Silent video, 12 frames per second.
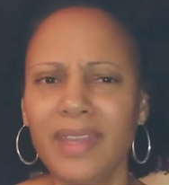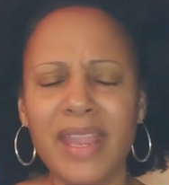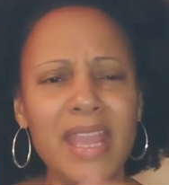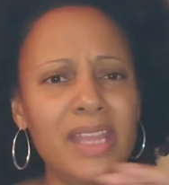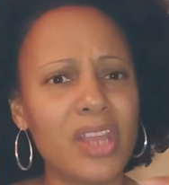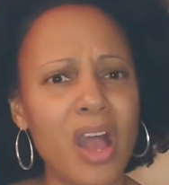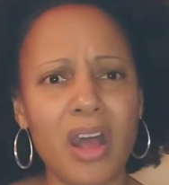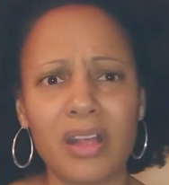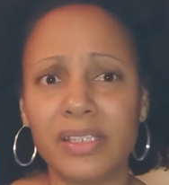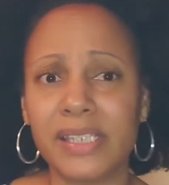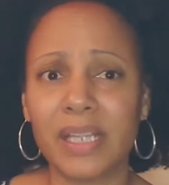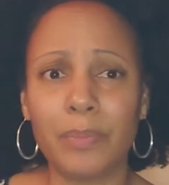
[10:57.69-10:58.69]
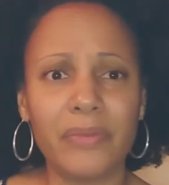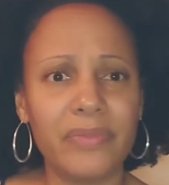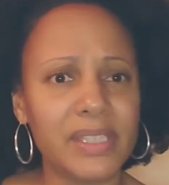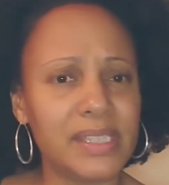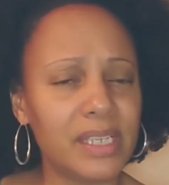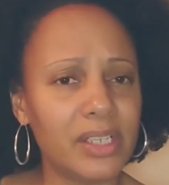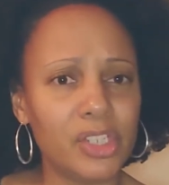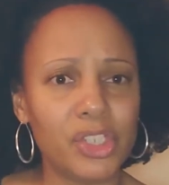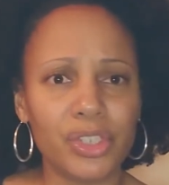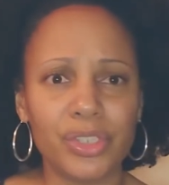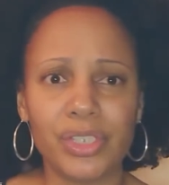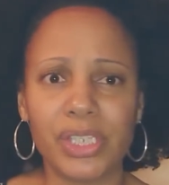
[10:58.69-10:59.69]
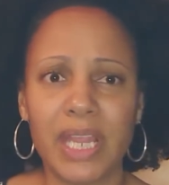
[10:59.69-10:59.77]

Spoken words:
And y'all, some of the signatures,